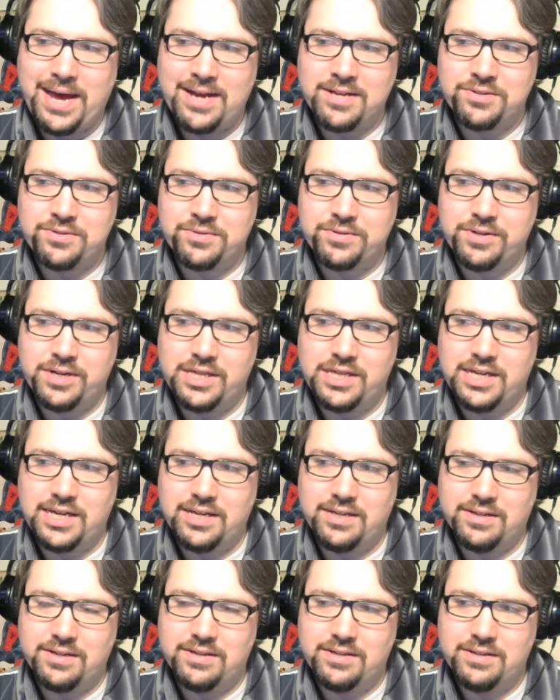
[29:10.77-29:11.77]
pass through. I
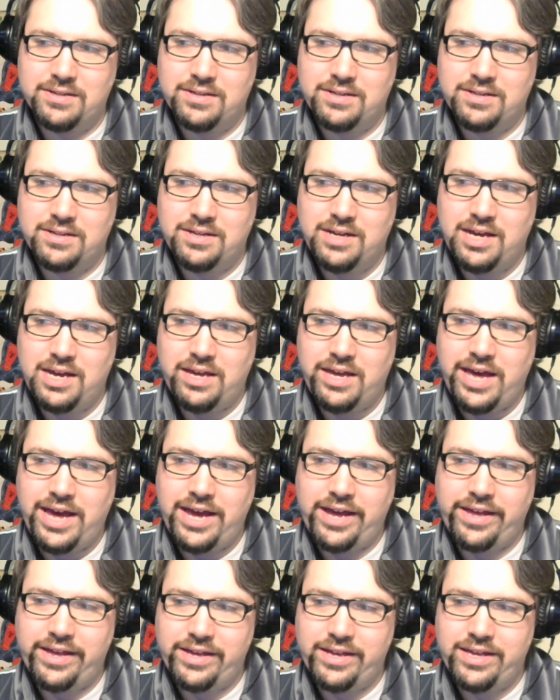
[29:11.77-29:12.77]
think. Yeah, oh,
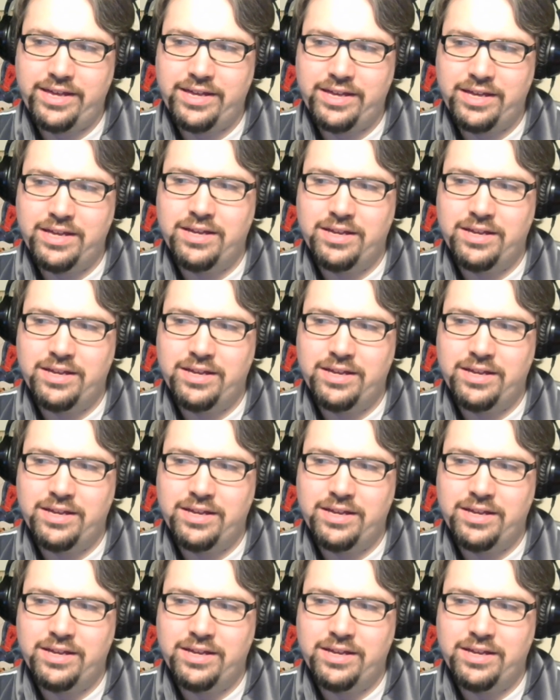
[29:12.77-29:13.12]
yeah. yeah.